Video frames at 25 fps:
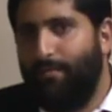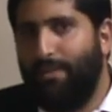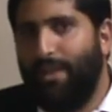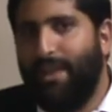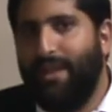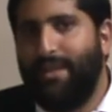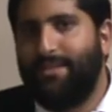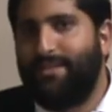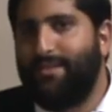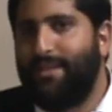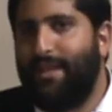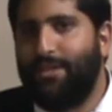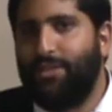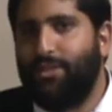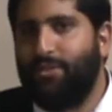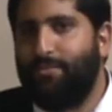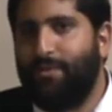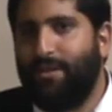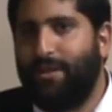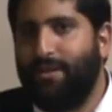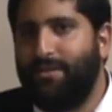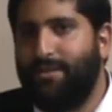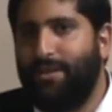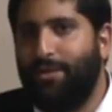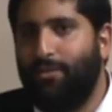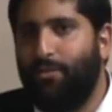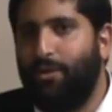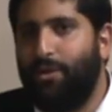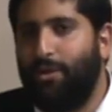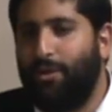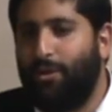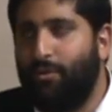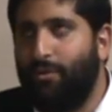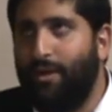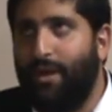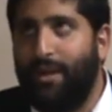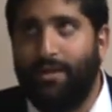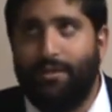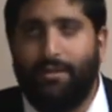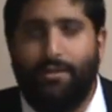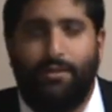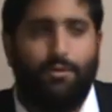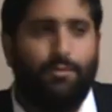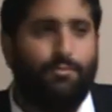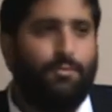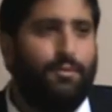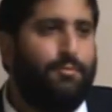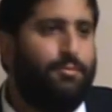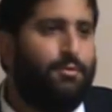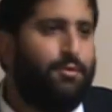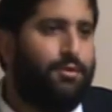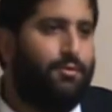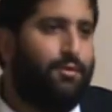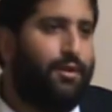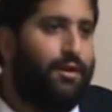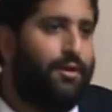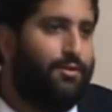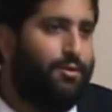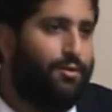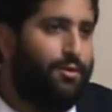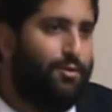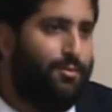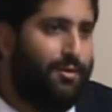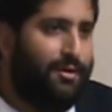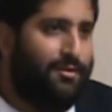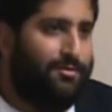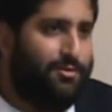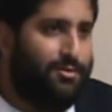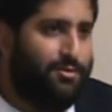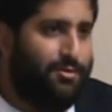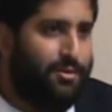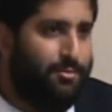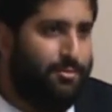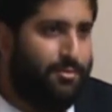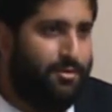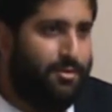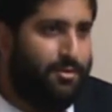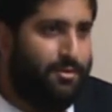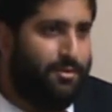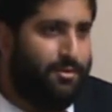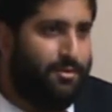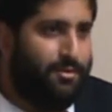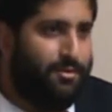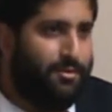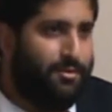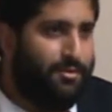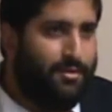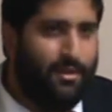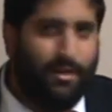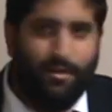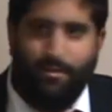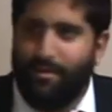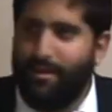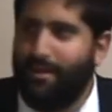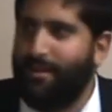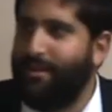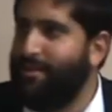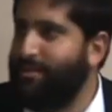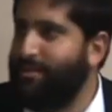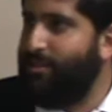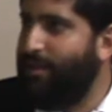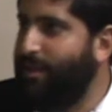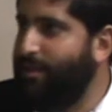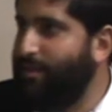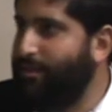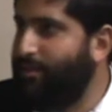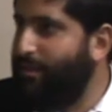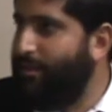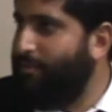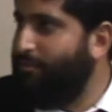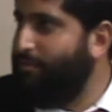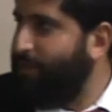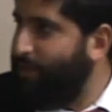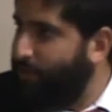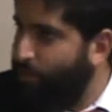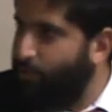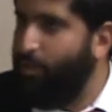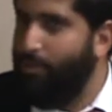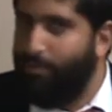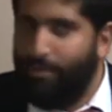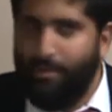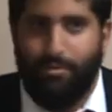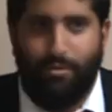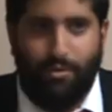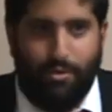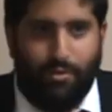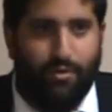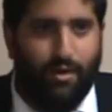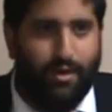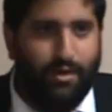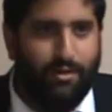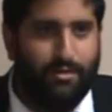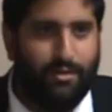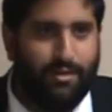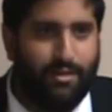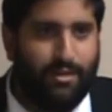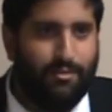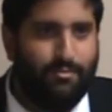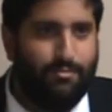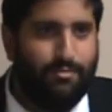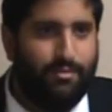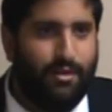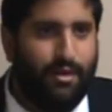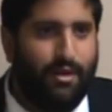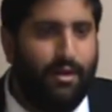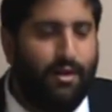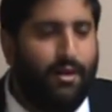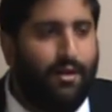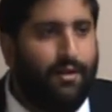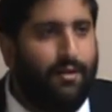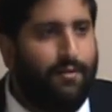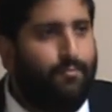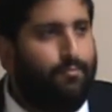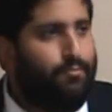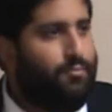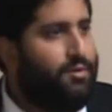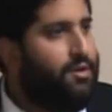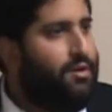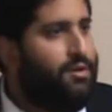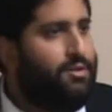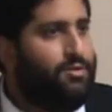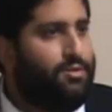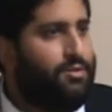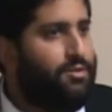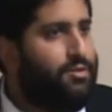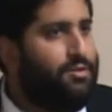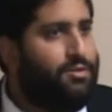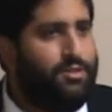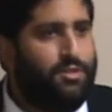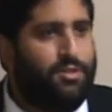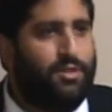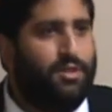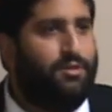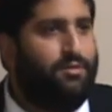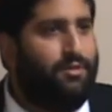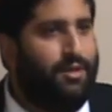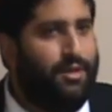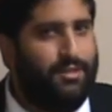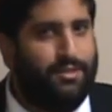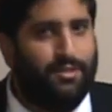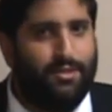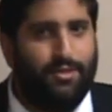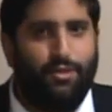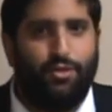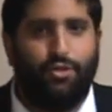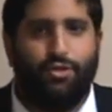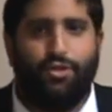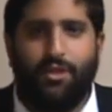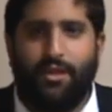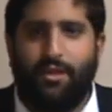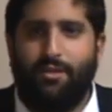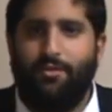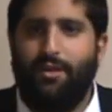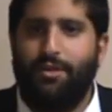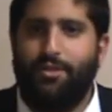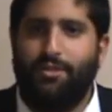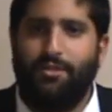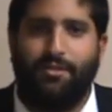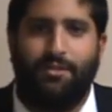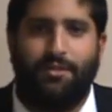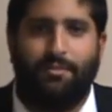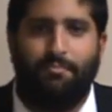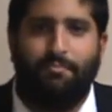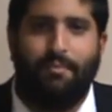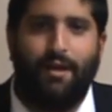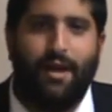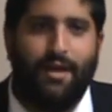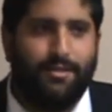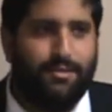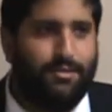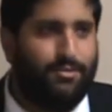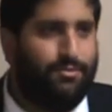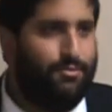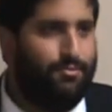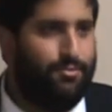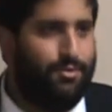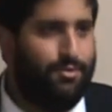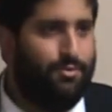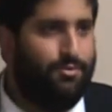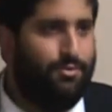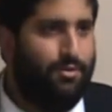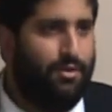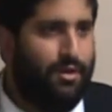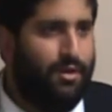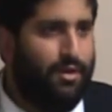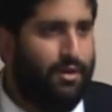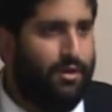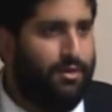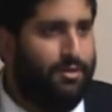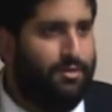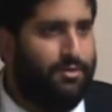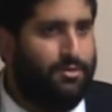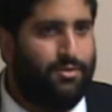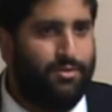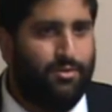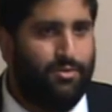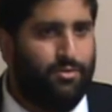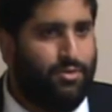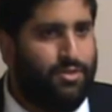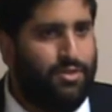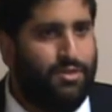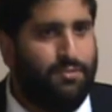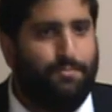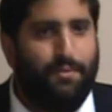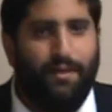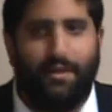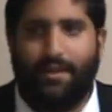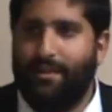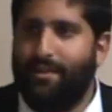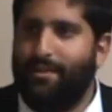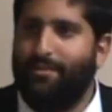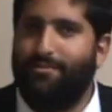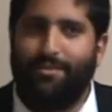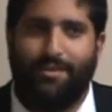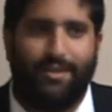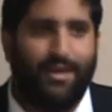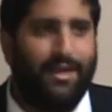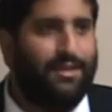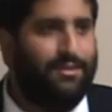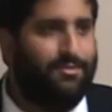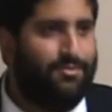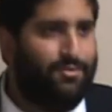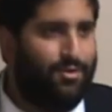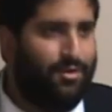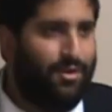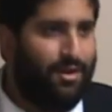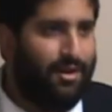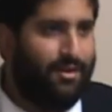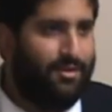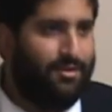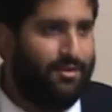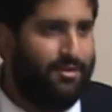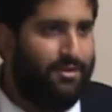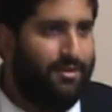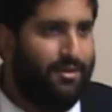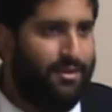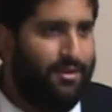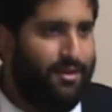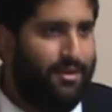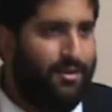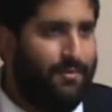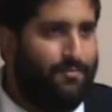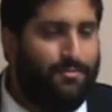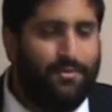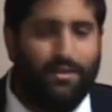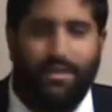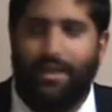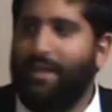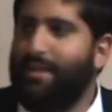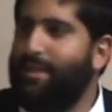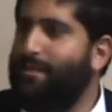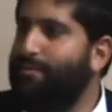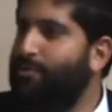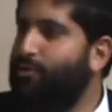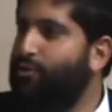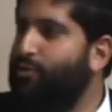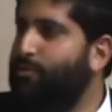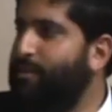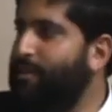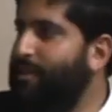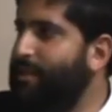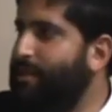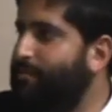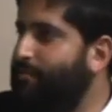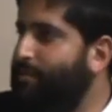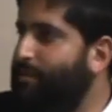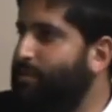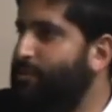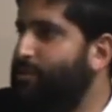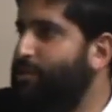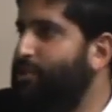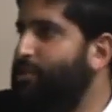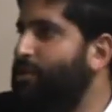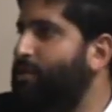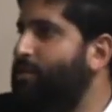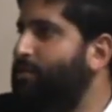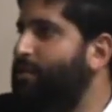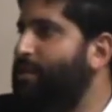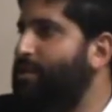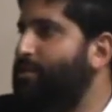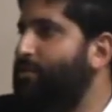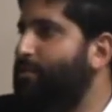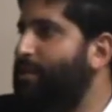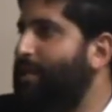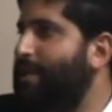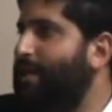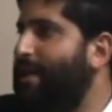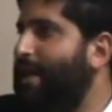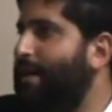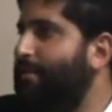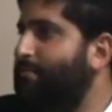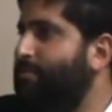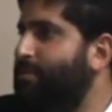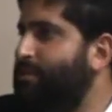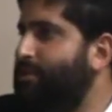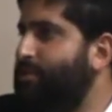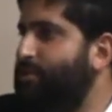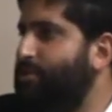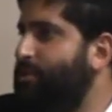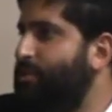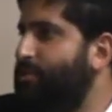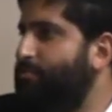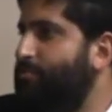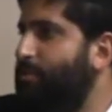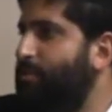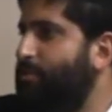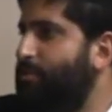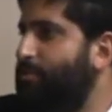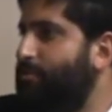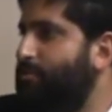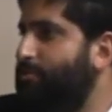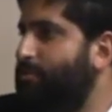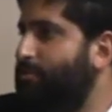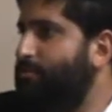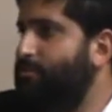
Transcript: And it's not just because they weren't great. There were people greater than Lubavitcher Rebbe. Not that not great, but there were people greater than him. But also there's a generation. Your generation demands from you to speak a different kind of Torah. Like the Mekubalim. There was a generation where the Kabbalists just spoke